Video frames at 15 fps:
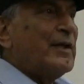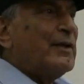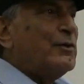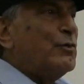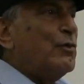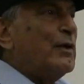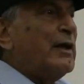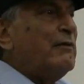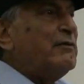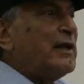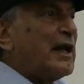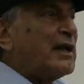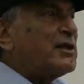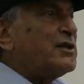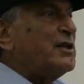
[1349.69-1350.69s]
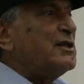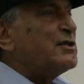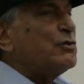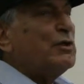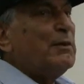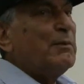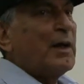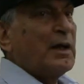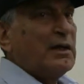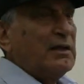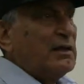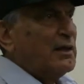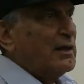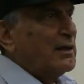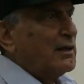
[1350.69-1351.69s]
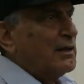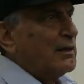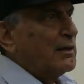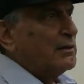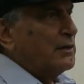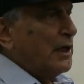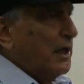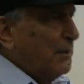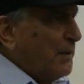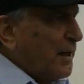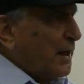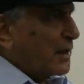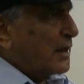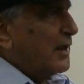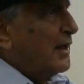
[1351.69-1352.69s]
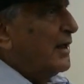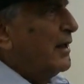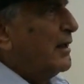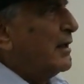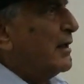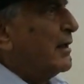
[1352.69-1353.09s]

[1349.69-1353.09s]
You give directions to the mind deliberately,